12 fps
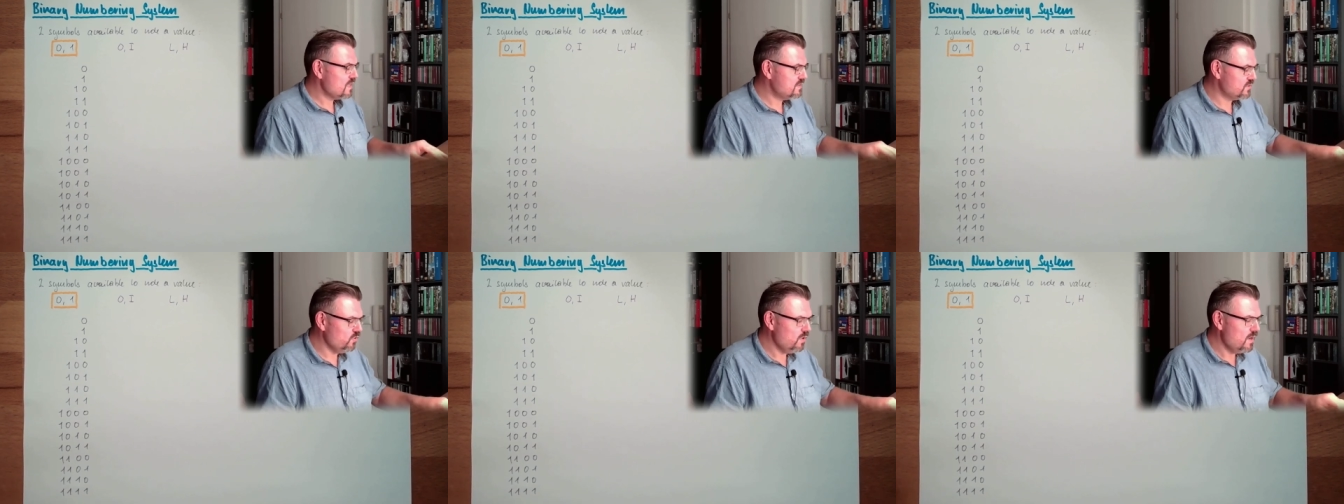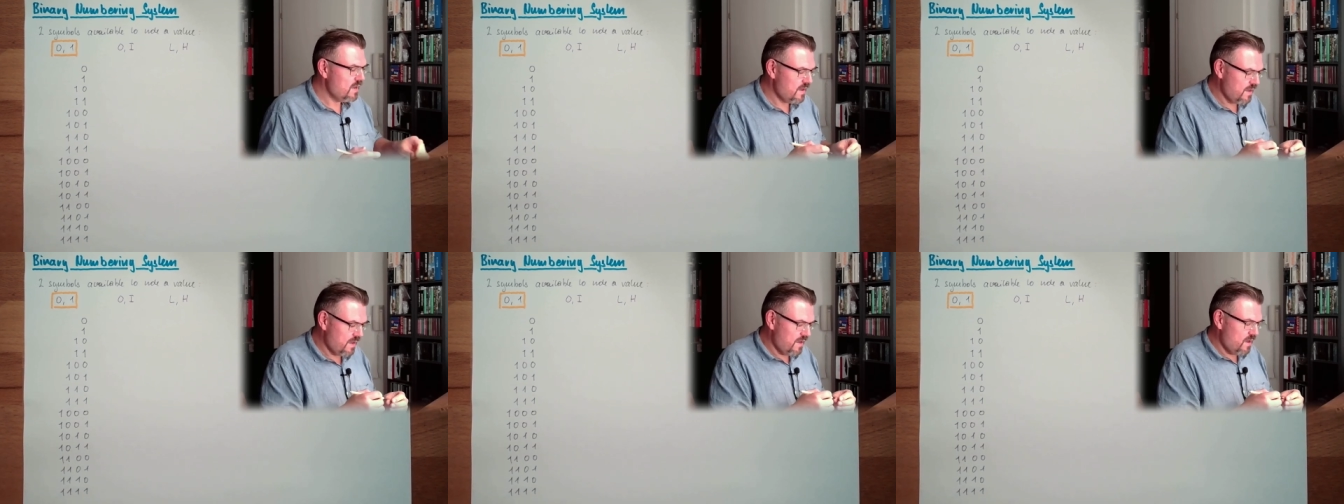So
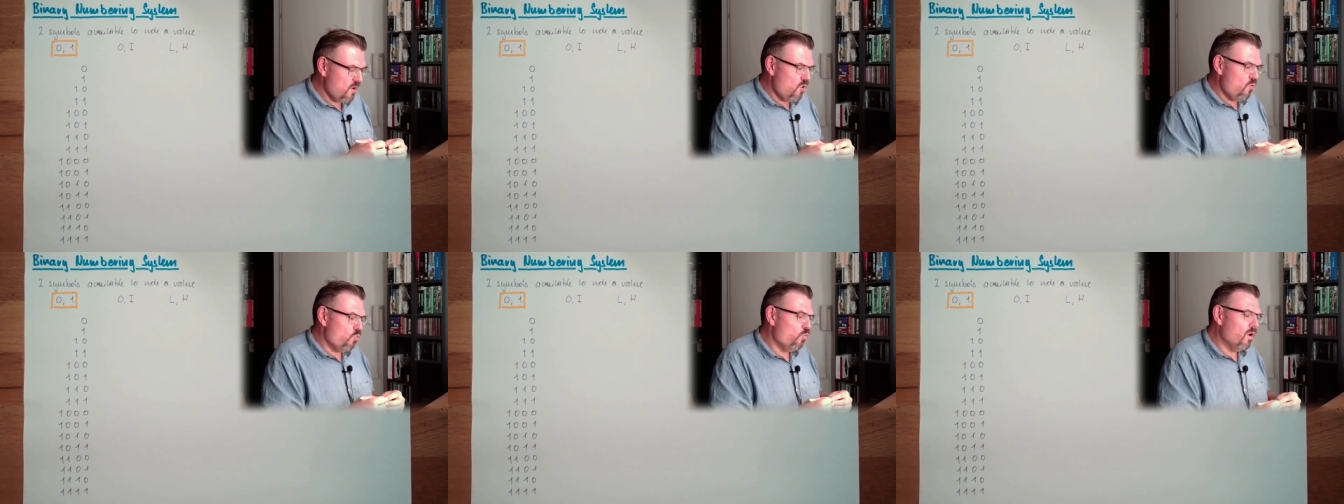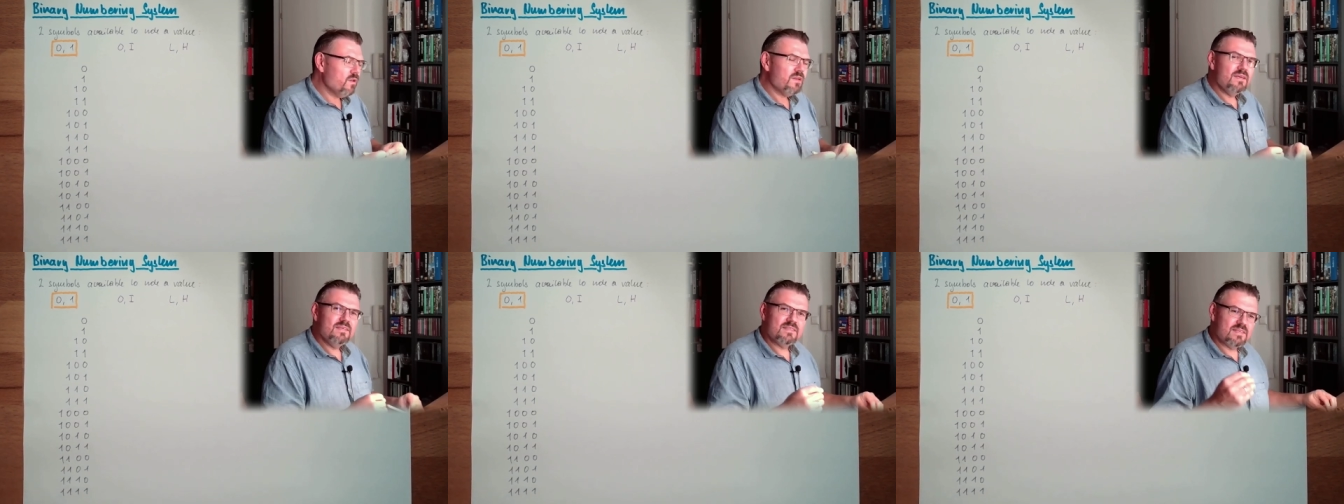what
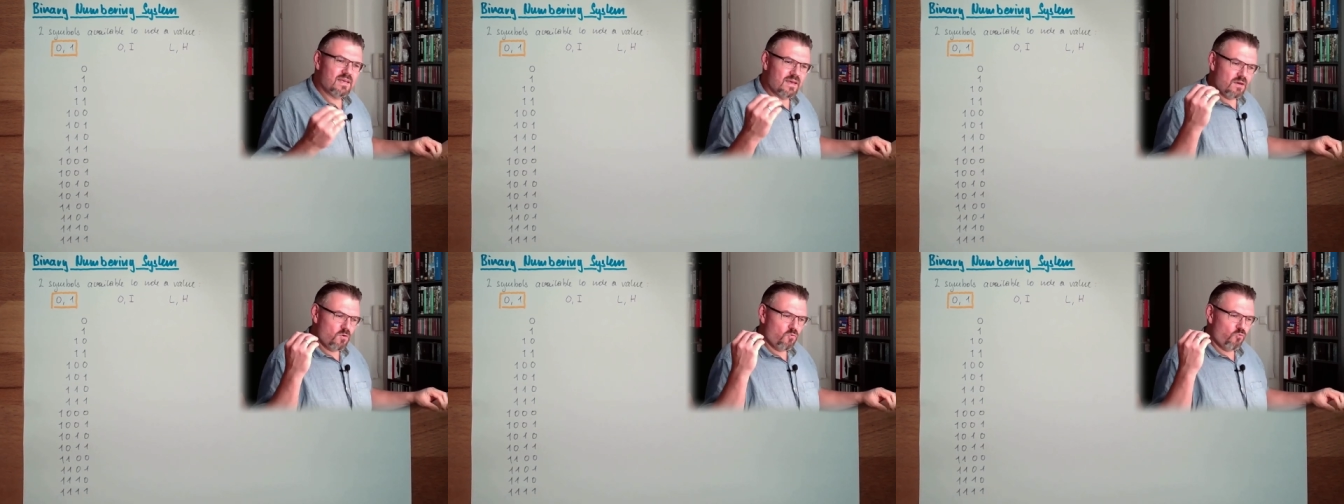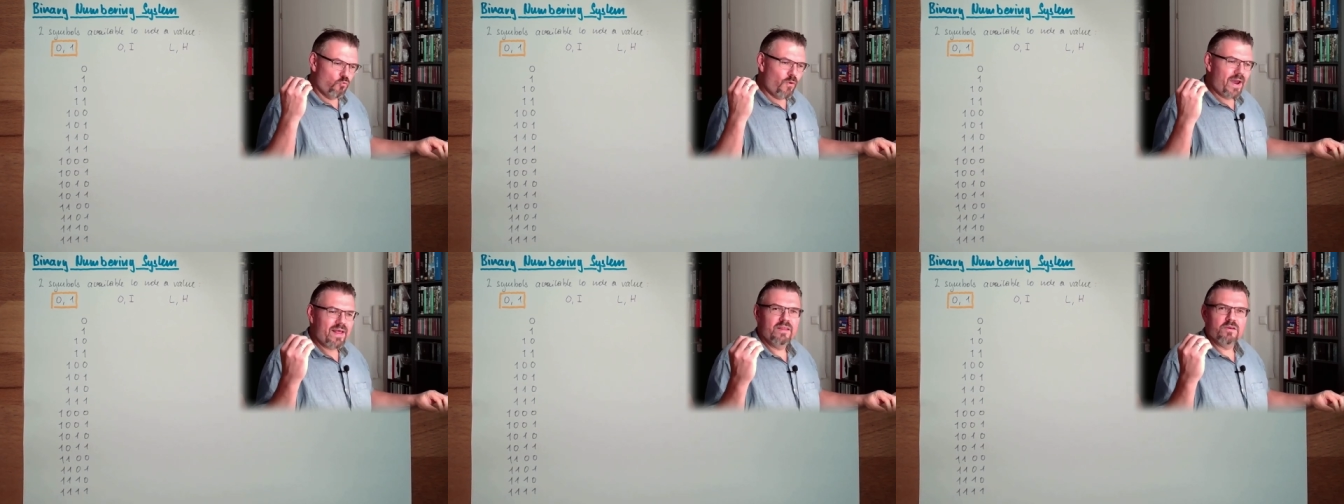is the
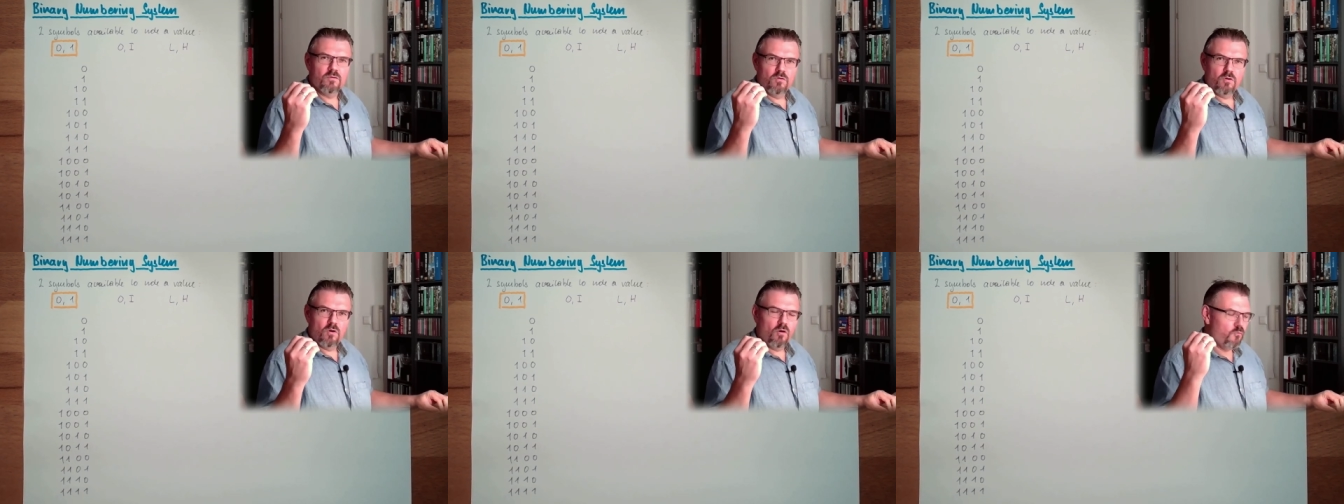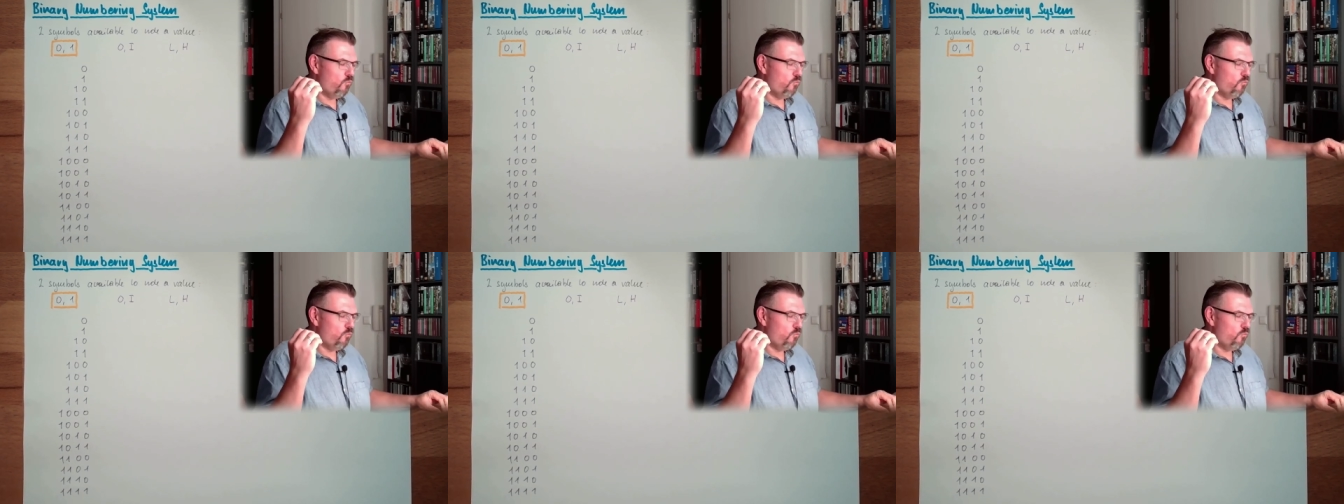value of